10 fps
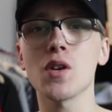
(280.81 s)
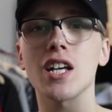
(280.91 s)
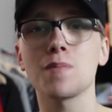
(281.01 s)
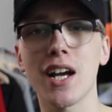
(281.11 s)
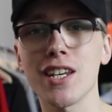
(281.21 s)
you
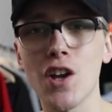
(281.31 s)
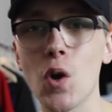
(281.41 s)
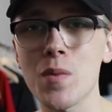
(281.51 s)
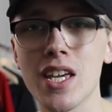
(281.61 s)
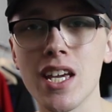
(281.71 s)
guys might
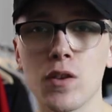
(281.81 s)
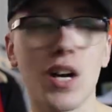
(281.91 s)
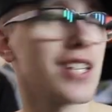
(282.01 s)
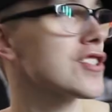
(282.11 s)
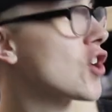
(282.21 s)
know me. You
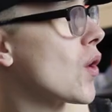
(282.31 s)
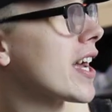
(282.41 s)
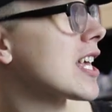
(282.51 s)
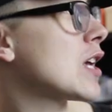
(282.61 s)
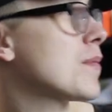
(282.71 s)
guys know
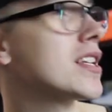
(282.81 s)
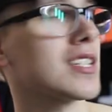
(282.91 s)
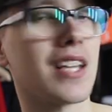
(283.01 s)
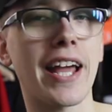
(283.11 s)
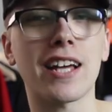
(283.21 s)
I am
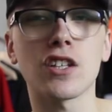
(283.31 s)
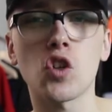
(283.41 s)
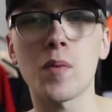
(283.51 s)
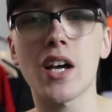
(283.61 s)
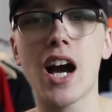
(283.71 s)
into like a
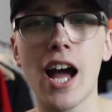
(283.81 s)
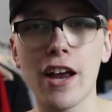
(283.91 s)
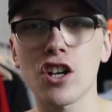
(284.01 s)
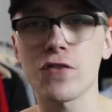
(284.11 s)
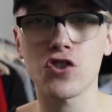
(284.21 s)
little bit
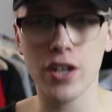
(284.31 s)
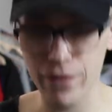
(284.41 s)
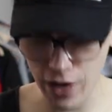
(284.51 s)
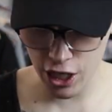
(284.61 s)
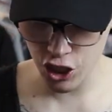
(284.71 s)
higher of
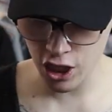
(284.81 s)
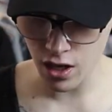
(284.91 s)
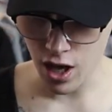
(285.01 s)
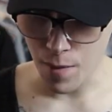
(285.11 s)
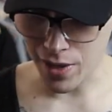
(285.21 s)
street
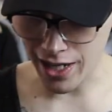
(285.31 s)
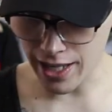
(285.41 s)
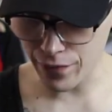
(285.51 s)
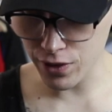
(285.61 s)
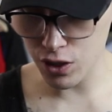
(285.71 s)
fashion, but I
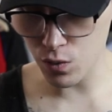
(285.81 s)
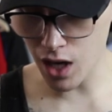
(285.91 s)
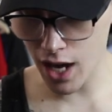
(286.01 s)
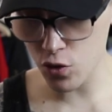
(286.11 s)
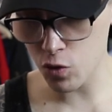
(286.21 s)
definitely do
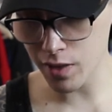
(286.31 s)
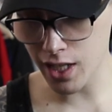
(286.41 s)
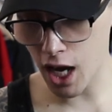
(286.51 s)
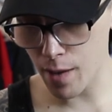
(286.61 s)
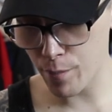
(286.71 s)
not normally
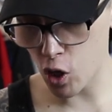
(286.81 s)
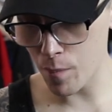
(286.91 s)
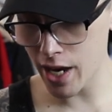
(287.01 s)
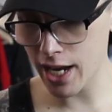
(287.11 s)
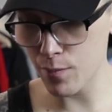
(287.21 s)
cop ball
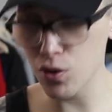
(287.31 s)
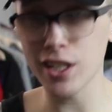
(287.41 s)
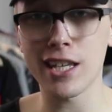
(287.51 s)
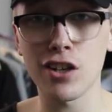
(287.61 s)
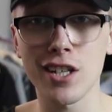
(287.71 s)
main. I'm
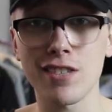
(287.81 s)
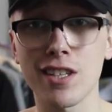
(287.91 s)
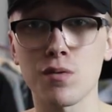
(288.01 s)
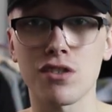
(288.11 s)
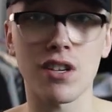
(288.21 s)
really curious if
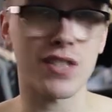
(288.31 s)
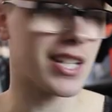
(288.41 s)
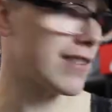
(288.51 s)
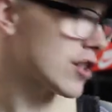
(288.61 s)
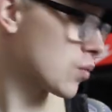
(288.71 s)
this was
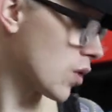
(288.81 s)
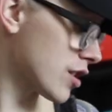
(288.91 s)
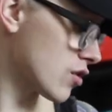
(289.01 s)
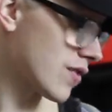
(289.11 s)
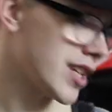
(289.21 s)
thrifted. If this
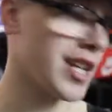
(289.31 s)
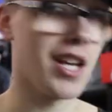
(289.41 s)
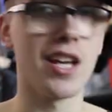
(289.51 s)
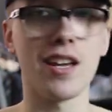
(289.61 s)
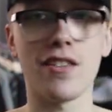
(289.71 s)
was thrifted,
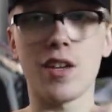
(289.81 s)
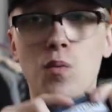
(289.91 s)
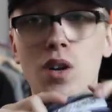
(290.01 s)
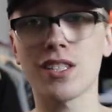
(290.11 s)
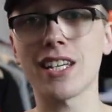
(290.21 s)

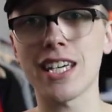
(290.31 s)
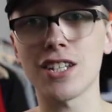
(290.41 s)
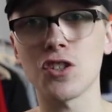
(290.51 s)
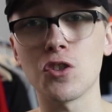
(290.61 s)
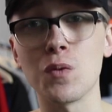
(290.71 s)
then once
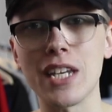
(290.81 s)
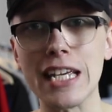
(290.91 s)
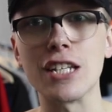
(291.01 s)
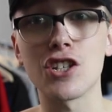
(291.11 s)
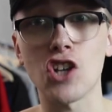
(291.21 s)
again, dude, you
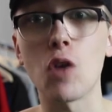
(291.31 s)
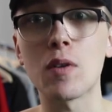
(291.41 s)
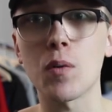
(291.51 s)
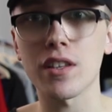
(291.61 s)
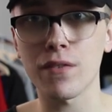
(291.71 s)
need to show
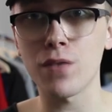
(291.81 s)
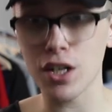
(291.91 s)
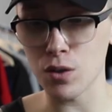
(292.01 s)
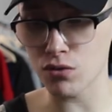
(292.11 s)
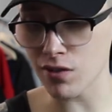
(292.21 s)
me where the
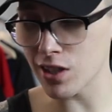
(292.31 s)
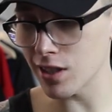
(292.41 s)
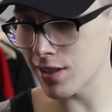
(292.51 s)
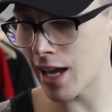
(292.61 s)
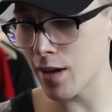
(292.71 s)
fuck you thrifted
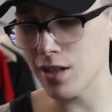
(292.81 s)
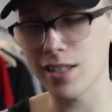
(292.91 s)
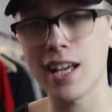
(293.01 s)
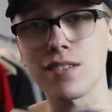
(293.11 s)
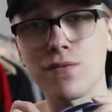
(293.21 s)
this at because
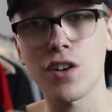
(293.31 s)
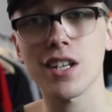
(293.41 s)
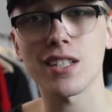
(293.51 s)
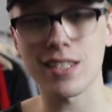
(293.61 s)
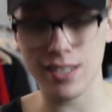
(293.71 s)
that is
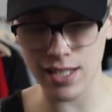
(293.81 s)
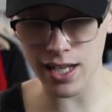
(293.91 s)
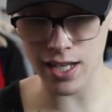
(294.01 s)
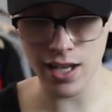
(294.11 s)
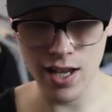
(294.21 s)
fucking
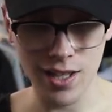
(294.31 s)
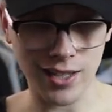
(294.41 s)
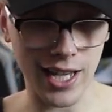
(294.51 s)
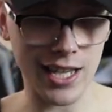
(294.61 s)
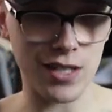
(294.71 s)
sick.
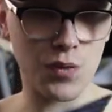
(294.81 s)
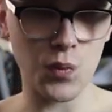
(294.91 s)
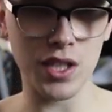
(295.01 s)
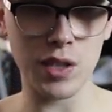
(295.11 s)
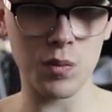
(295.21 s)
Like it's
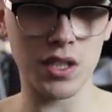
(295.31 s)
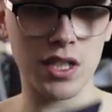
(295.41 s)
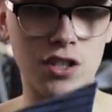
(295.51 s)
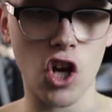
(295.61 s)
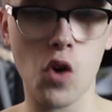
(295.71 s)
really,
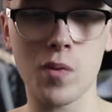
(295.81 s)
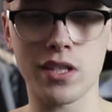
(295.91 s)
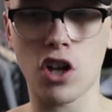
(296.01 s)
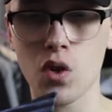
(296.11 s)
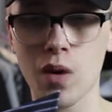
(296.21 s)
really dope.
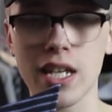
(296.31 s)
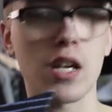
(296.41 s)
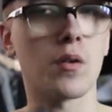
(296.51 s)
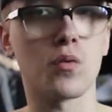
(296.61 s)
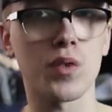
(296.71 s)
It's already
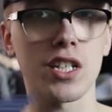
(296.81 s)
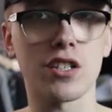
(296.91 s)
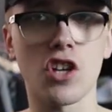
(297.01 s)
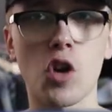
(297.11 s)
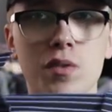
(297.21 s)
a really
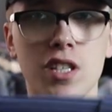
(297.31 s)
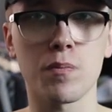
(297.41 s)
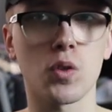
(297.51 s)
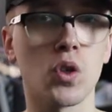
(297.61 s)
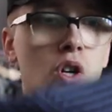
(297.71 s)
dope,
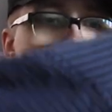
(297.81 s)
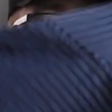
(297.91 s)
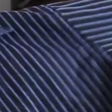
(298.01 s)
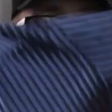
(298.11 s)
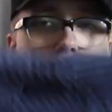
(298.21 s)
simple,
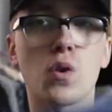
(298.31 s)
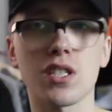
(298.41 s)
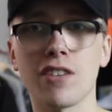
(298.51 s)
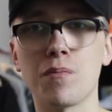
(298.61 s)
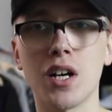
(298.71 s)
like short
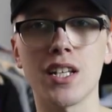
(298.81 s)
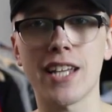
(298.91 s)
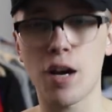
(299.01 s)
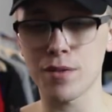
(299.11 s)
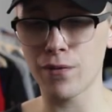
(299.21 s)
sleeve button
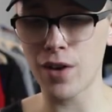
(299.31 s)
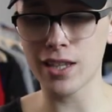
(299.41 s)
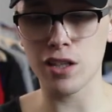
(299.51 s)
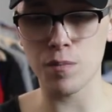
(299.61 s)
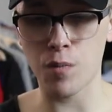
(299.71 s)
down, but the
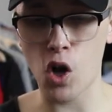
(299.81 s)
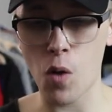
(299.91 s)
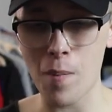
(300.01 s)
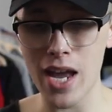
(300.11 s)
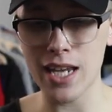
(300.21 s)
fact that it's
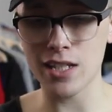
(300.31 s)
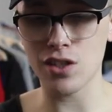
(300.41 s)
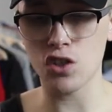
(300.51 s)
ball main is